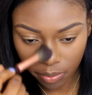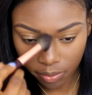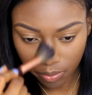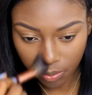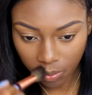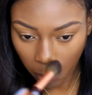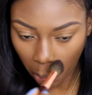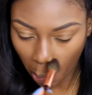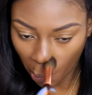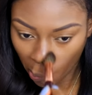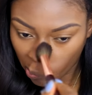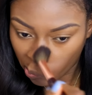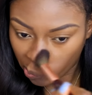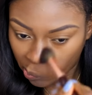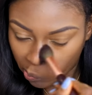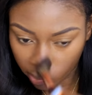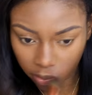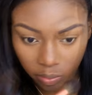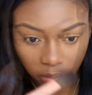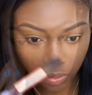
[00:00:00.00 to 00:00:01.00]

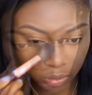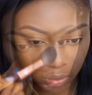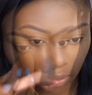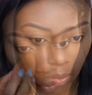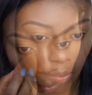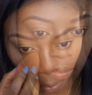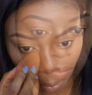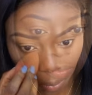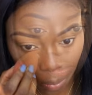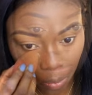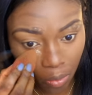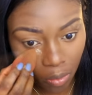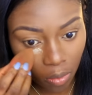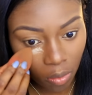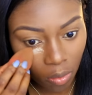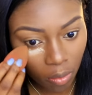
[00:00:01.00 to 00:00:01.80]
[no speech]